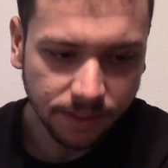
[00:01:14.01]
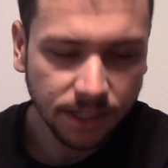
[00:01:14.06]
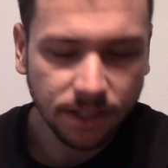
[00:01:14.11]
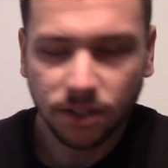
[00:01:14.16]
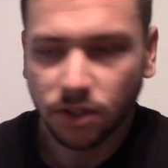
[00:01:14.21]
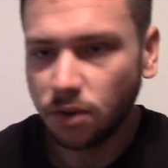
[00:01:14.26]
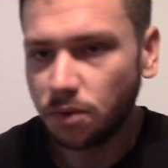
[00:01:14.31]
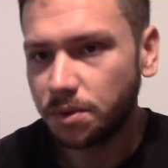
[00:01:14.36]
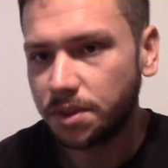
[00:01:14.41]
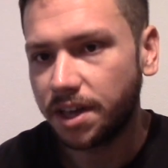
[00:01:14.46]

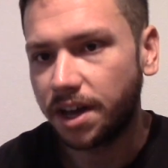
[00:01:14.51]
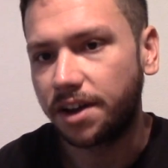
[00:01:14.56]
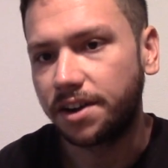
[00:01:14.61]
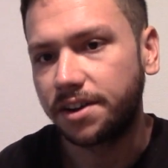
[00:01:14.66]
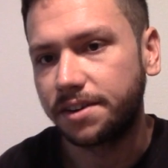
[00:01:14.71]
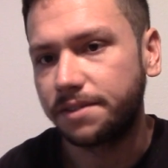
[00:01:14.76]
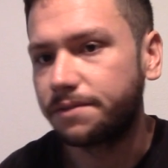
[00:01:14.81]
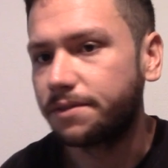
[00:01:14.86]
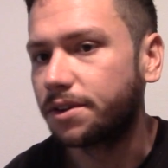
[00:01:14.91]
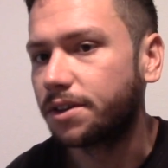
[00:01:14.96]
So without
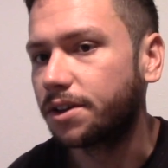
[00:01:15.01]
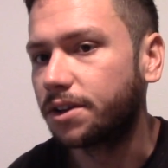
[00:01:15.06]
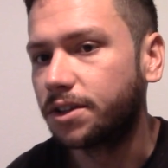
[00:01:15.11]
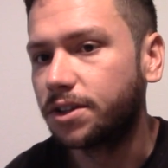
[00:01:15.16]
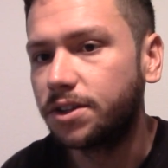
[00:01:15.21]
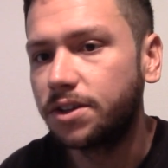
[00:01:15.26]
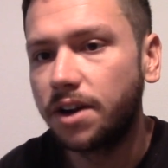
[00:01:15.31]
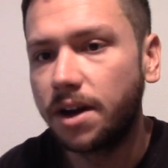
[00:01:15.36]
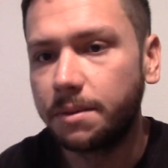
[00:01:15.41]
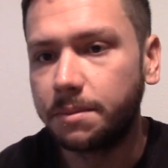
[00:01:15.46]
any further
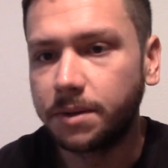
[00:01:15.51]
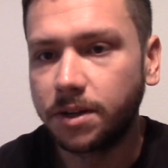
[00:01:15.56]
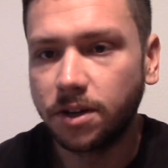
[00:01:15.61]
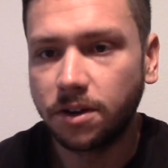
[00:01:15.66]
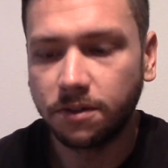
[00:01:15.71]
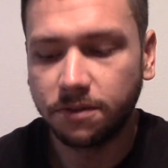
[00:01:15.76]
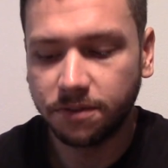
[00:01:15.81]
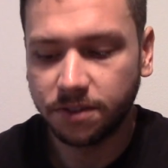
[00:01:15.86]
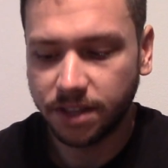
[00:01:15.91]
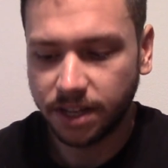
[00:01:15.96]
ado, I'm going to go
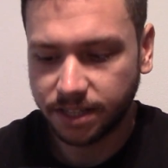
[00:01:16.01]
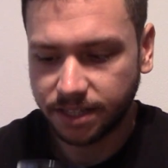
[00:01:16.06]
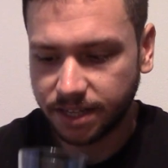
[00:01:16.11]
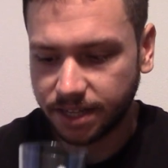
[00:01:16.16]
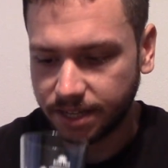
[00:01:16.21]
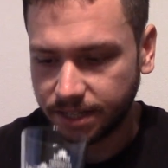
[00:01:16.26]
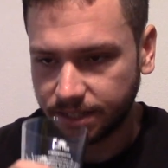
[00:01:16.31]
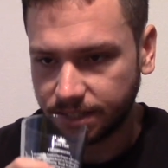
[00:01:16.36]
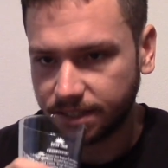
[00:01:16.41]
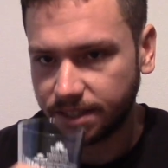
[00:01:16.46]
for that
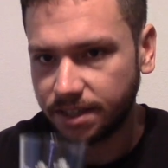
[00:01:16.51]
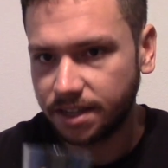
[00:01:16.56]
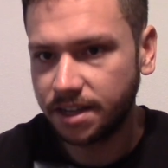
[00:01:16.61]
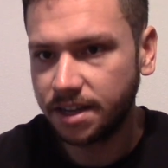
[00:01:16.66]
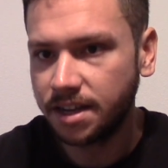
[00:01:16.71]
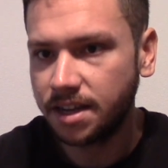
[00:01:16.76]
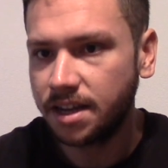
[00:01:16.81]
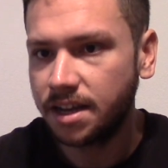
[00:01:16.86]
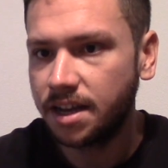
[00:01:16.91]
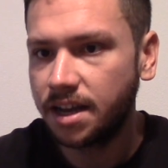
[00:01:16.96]
taste.
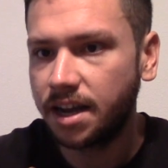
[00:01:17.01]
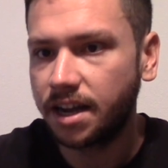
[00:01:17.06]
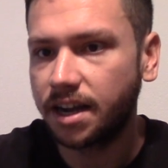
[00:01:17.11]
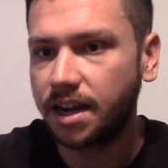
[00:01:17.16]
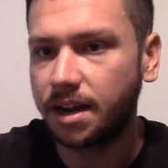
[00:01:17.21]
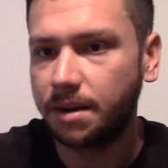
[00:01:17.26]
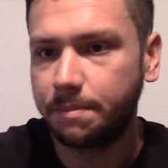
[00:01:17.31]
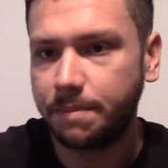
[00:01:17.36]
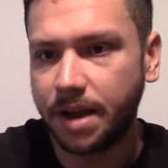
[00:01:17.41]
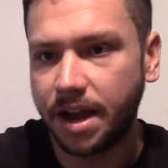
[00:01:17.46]
I
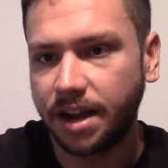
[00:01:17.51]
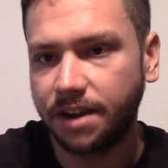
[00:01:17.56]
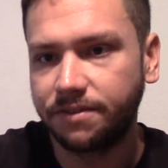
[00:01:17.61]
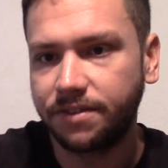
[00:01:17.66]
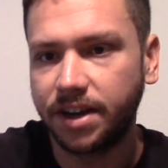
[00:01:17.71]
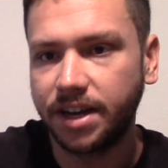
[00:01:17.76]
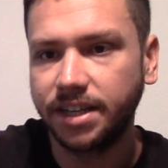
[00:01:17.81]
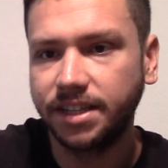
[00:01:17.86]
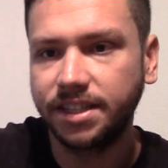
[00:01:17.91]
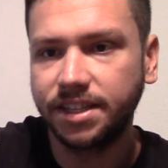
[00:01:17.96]
got a bag of
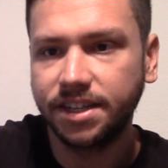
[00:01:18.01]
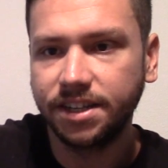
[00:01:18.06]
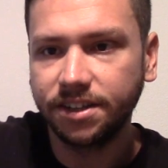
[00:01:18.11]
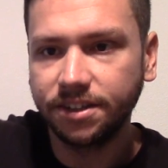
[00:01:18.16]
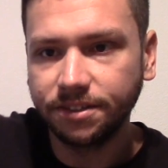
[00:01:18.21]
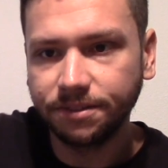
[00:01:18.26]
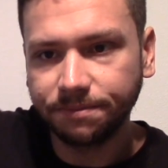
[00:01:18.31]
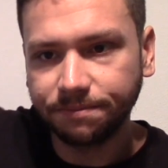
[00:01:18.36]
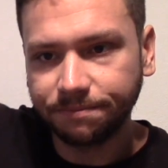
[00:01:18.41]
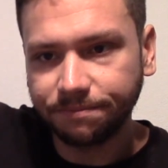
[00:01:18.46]
ice here.
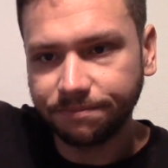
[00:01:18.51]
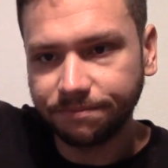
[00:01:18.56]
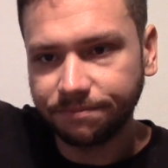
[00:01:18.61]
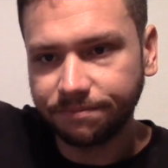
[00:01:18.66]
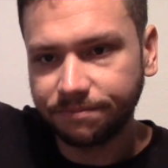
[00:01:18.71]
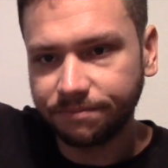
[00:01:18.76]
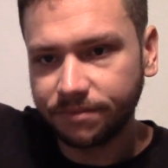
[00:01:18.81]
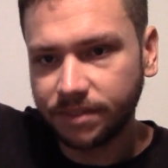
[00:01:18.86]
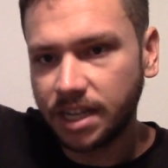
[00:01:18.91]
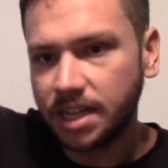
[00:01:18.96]

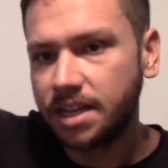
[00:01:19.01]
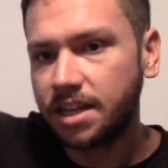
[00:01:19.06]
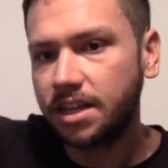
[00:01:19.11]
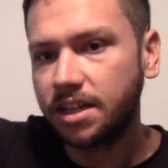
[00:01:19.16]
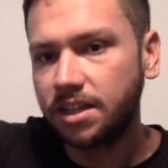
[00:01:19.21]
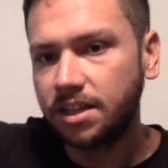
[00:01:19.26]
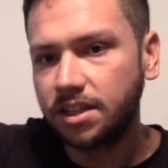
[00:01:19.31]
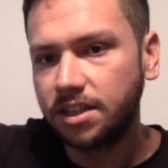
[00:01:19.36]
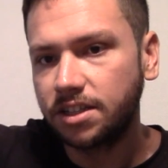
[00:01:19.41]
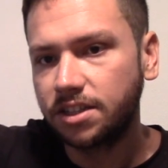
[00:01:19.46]

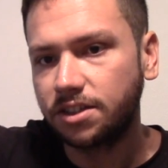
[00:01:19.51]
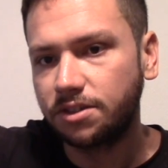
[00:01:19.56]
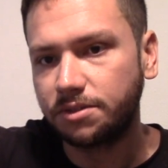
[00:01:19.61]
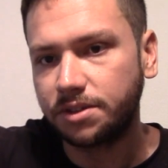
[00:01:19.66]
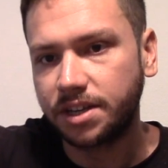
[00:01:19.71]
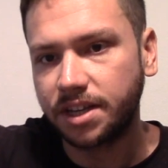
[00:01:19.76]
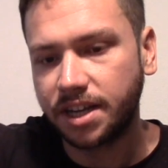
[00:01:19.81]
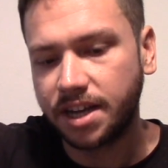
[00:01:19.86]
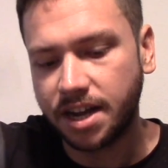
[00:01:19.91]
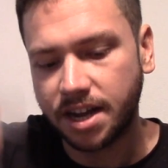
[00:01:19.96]
So we
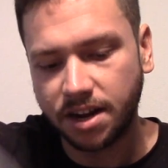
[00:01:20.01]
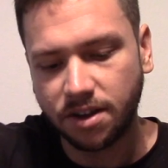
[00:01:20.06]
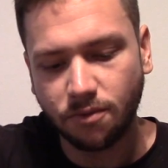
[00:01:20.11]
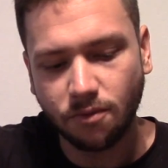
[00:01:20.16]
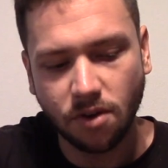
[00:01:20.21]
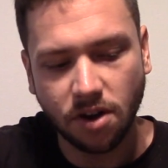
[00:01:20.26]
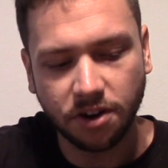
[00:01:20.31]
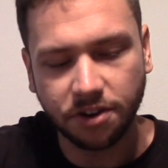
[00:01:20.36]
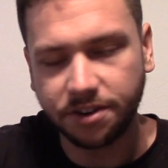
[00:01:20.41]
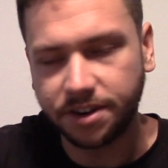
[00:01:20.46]
can kind of
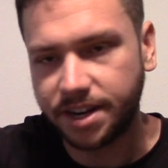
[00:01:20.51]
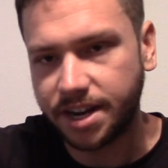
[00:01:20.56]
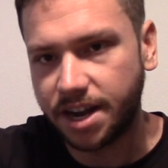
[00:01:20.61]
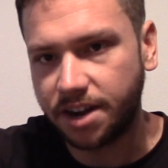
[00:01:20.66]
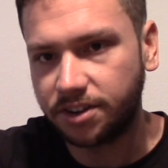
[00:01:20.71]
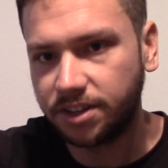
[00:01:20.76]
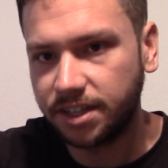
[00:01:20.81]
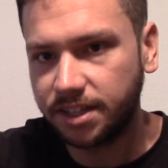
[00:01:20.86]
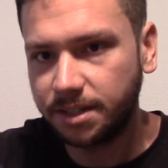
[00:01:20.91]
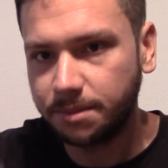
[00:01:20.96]
water it
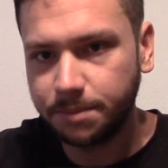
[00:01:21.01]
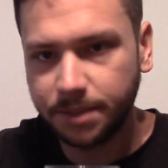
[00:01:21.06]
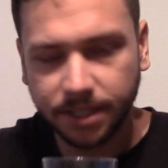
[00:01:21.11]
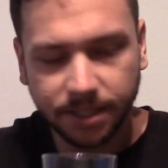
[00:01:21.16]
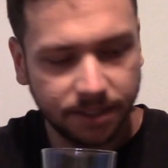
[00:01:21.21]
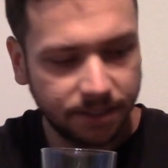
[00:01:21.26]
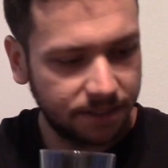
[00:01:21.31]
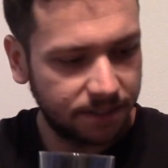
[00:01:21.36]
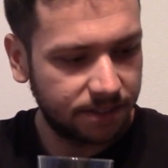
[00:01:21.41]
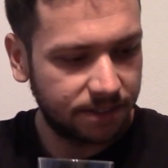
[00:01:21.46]
down a little bit.
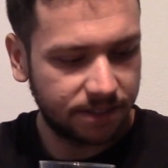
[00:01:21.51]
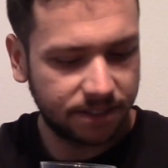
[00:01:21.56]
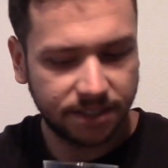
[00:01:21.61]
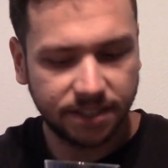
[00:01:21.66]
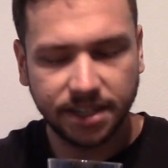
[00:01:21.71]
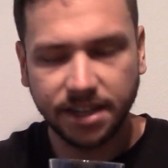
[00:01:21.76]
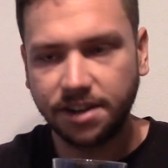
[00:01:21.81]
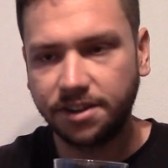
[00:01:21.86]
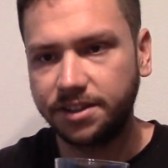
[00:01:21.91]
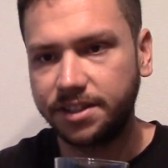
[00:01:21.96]

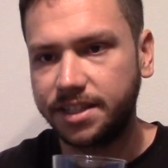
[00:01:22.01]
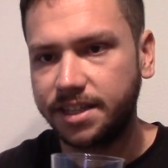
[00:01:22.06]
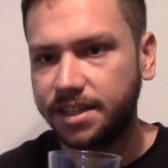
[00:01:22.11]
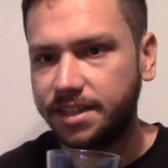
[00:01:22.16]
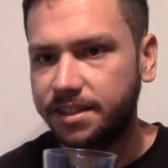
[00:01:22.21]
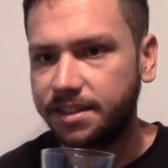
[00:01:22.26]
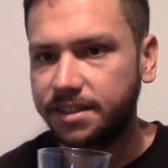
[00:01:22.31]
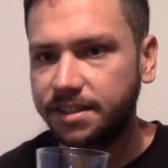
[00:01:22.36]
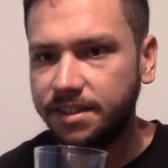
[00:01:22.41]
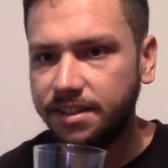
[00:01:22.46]
See how it
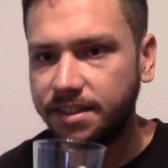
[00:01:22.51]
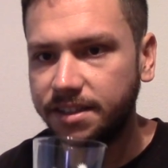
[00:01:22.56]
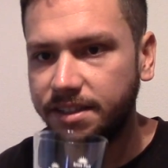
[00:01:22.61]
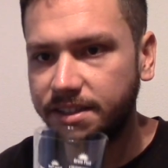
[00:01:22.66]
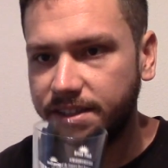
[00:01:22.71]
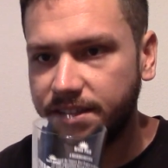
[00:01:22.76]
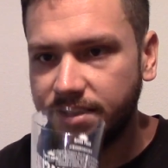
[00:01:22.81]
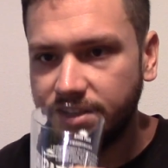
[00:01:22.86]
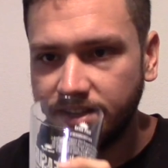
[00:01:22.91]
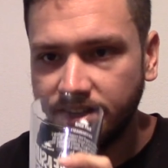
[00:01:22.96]
tastes
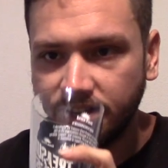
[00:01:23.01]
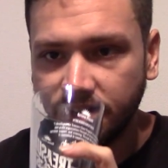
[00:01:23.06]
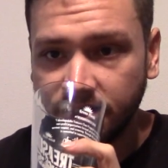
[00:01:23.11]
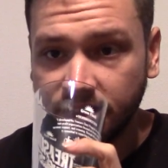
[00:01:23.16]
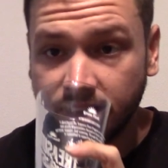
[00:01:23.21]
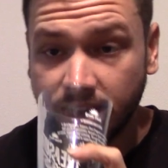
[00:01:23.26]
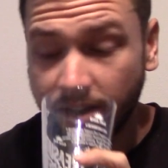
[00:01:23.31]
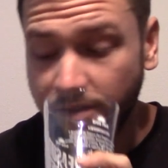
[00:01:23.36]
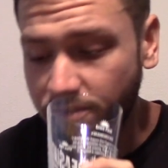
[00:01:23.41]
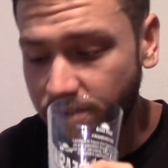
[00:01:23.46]
in
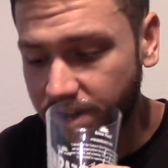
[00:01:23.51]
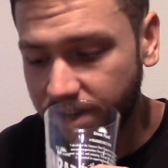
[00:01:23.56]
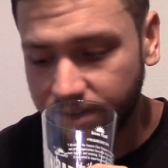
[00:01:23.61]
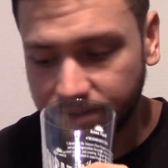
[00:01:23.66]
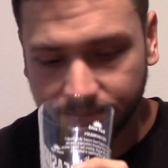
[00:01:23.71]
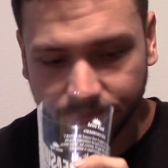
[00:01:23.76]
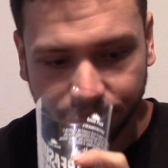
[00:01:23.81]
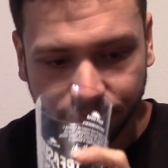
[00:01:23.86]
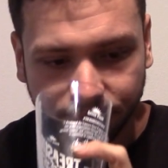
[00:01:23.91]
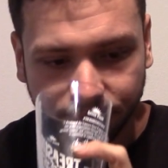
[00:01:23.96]
that way.